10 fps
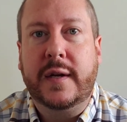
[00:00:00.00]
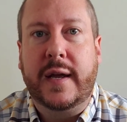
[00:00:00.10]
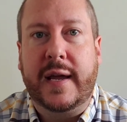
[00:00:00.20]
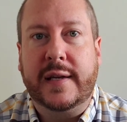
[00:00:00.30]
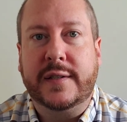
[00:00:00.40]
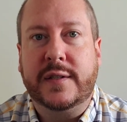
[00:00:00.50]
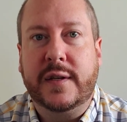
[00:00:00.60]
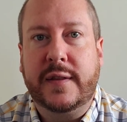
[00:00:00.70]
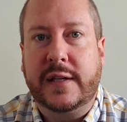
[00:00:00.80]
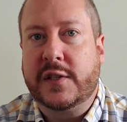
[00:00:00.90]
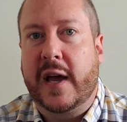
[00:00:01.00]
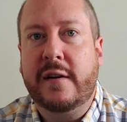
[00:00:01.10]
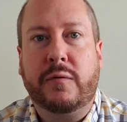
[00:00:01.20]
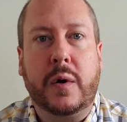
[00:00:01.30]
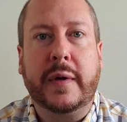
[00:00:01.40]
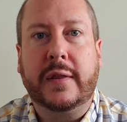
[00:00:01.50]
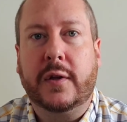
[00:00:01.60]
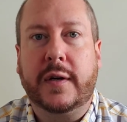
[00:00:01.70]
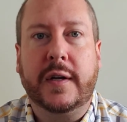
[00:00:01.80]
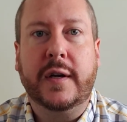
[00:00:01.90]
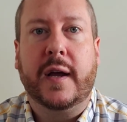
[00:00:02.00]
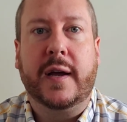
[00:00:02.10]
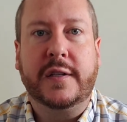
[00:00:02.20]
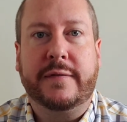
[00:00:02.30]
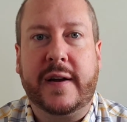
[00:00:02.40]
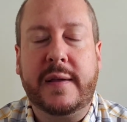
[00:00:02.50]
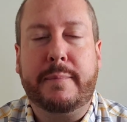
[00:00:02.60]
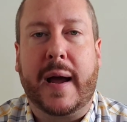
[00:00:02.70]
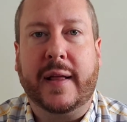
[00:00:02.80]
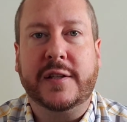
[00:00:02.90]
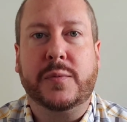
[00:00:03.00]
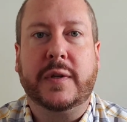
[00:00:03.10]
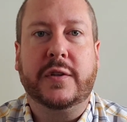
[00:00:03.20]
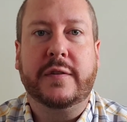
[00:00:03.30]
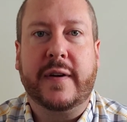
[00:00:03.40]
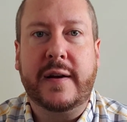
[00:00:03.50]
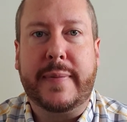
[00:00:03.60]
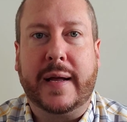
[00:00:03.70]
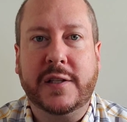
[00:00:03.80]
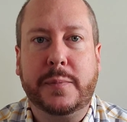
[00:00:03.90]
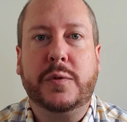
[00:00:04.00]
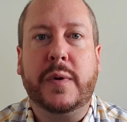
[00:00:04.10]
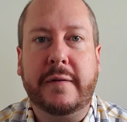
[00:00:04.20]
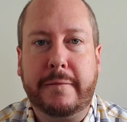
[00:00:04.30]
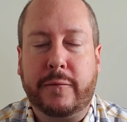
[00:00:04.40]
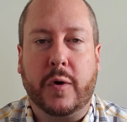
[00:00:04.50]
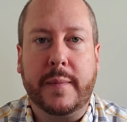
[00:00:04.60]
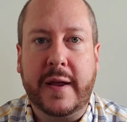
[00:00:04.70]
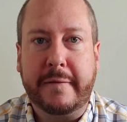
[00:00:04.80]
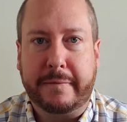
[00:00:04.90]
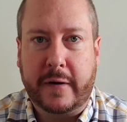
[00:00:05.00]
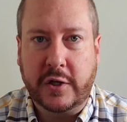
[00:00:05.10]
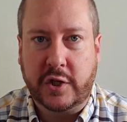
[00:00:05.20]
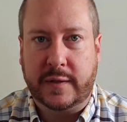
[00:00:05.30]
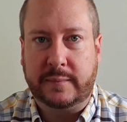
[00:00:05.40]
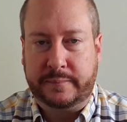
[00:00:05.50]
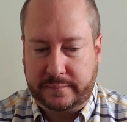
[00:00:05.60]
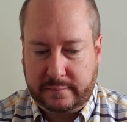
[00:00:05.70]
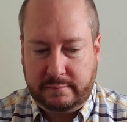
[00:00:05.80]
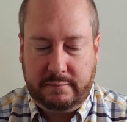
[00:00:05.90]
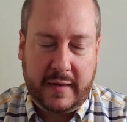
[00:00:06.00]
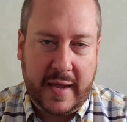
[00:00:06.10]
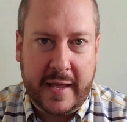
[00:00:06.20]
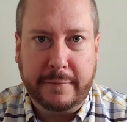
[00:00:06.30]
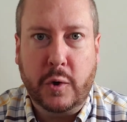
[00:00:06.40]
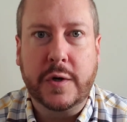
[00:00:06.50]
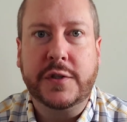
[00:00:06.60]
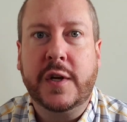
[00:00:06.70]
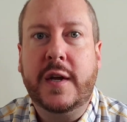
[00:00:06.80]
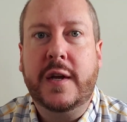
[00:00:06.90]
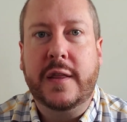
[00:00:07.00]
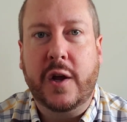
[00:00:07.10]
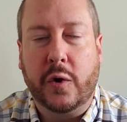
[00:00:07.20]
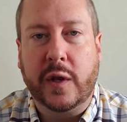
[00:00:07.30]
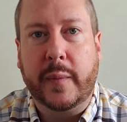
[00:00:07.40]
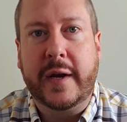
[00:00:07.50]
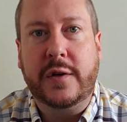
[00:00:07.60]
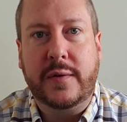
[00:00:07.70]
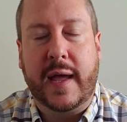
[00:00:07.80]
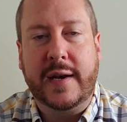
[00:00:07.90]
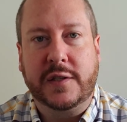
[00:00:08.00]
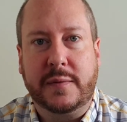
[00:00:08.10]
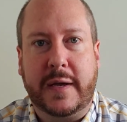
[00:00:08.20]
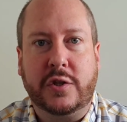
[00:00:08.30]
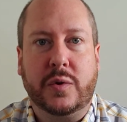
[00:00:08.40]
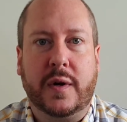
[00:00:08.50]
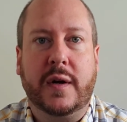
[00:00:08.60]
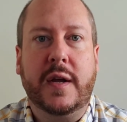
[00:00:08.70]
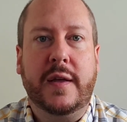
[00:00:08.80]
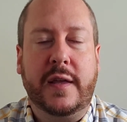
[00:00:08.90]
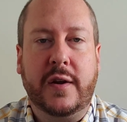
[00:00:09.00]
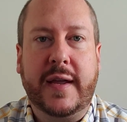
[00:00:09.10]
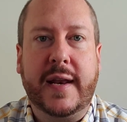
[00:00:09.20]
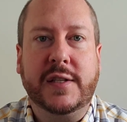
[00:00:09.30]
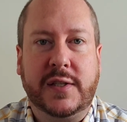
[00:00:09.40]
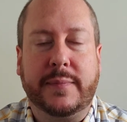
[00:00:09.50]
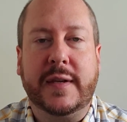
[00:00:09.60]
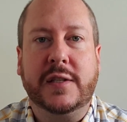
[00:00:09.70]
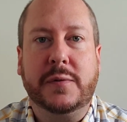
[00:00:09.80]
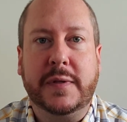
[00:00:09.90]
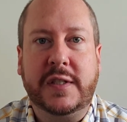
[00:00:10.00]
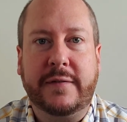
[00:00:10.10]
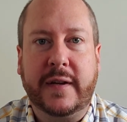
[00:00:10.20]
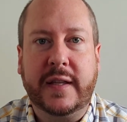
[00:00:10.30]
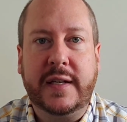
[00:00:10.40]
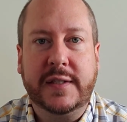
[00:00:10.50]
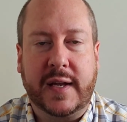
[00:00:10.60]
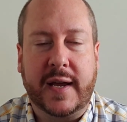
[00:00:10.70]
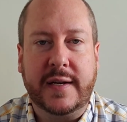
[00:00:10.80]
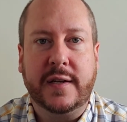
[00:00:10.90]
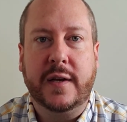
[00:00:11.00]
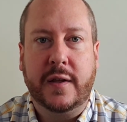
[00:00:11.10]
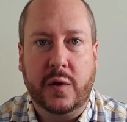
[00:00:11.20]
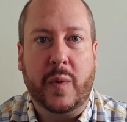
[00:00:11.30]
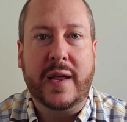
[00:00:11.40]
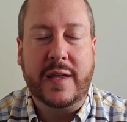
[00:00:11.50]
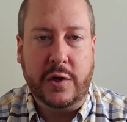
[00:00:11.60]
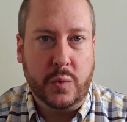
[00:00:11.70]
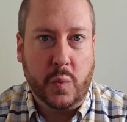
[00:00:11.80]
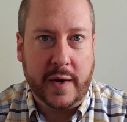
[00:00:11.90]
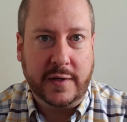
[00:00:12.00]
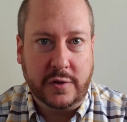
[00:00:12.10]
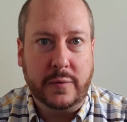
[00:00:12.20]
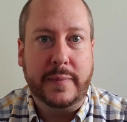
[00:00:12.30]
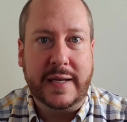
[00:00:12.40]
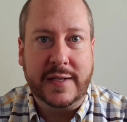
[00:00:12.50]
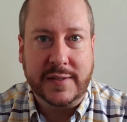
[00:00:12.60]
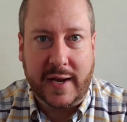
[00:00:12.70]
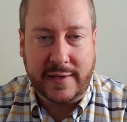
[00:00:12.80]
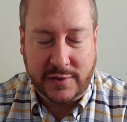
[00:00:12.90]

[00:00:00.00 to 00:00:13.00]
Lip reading: And that's kind of where we look to find the balance. We look to find a balance between form and function. And of course, the only way to do that is to make sure that you're getting something specifically designed the way that you want it to be designed.